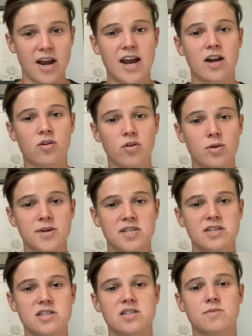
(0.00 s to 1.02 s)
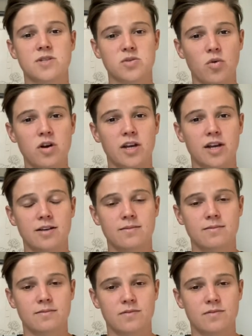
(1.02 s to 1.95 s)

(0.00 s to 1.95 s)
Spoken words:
anaerobic system is working.